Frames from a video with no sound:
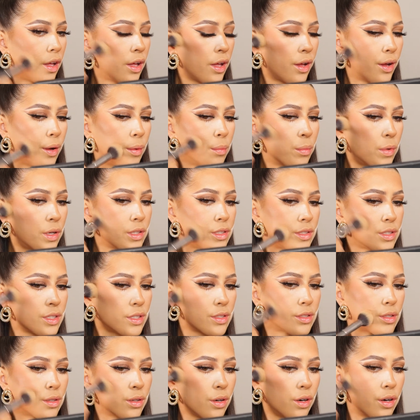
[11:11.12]
And once it's
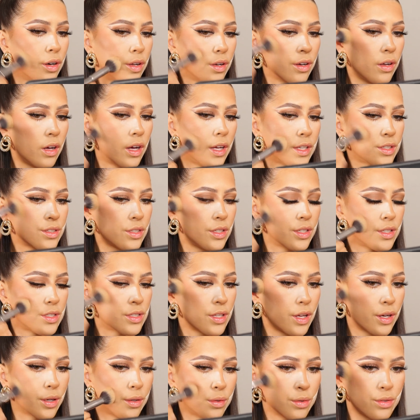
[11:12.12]
gone, I actually
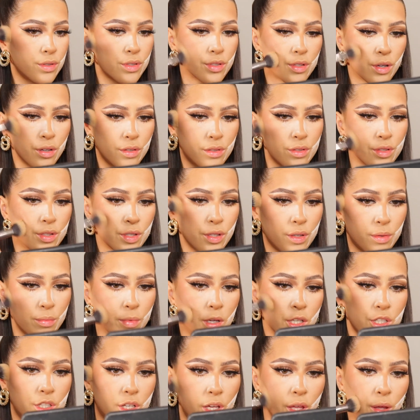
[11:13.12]
circle this onto my
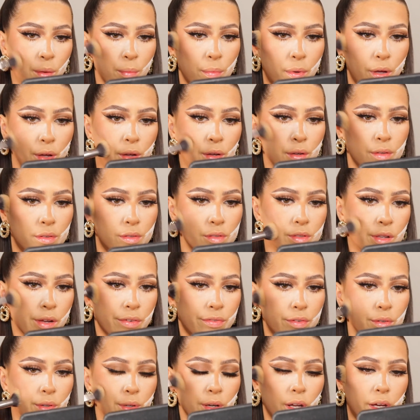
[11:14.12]
cheekbones. I
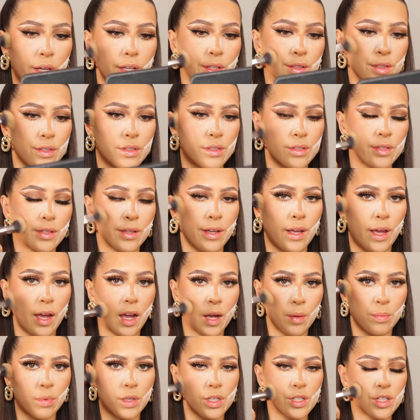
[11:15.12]
feel like it just
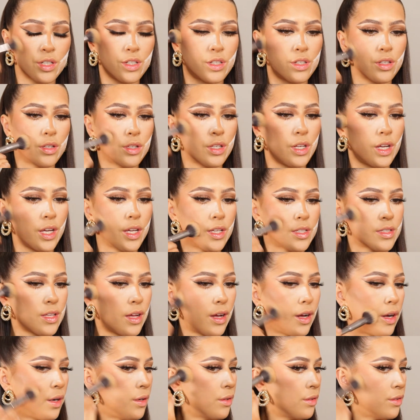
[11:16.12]
airbrushes your cheeks
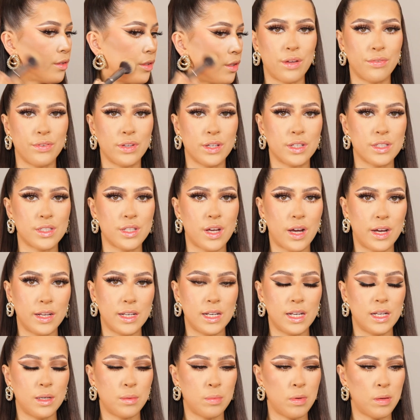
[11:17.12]
out. I think a tiny
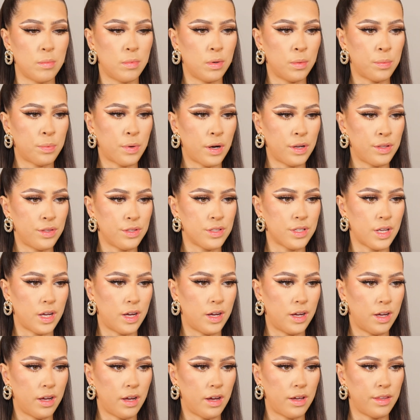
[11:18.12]
little bit more
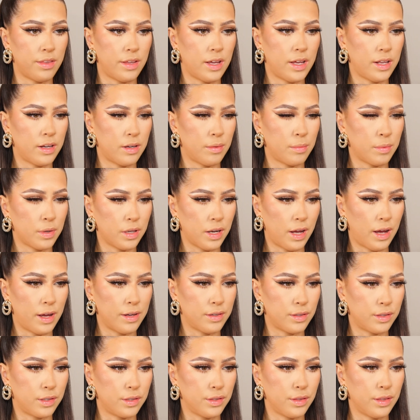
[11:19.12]
bronzer, and then I'm going to add
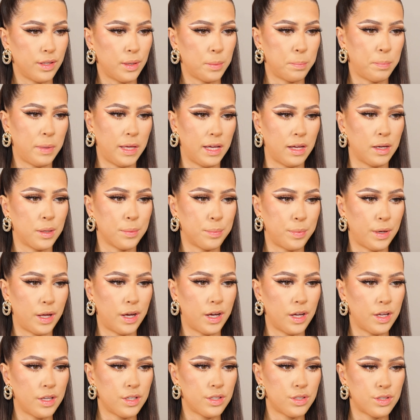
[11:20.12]
on the pink
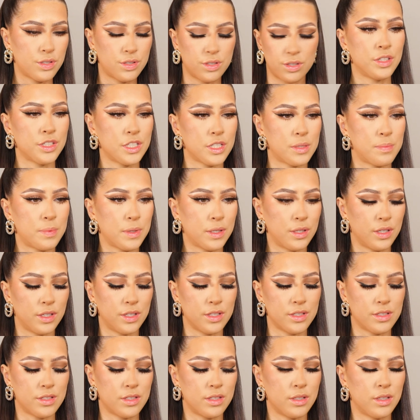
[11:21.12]
blush. Just
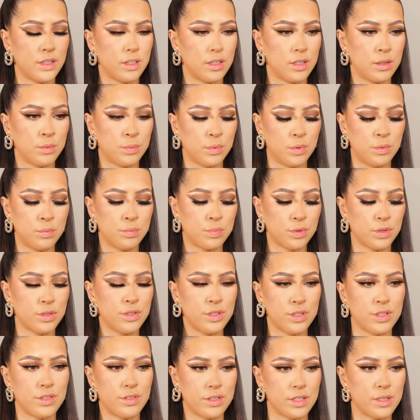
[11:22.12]
because the warm
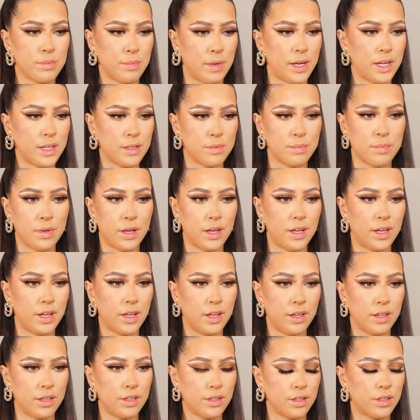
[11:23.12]
bronzer has made my
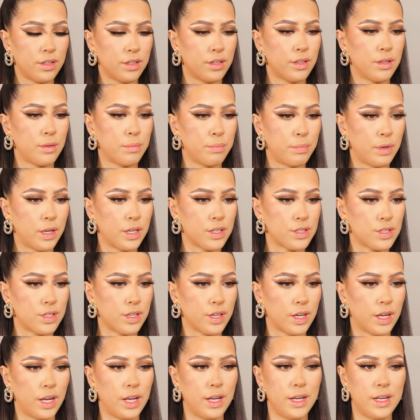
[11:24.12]
blush
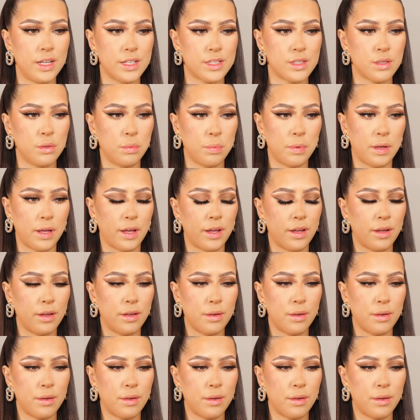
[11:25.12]
look a little bit